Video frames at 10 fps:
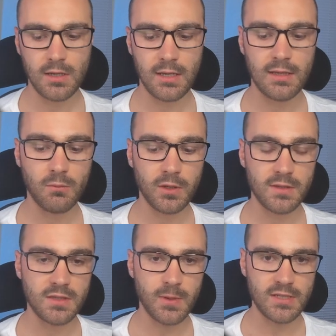And then we
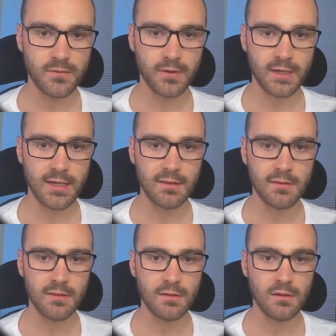can specify
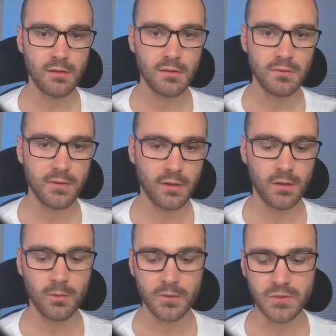the
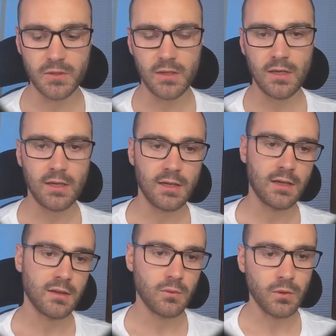variables
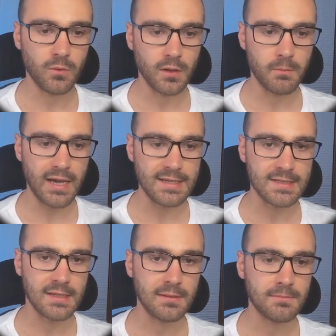that we want to pass
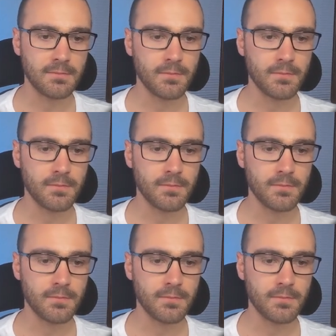in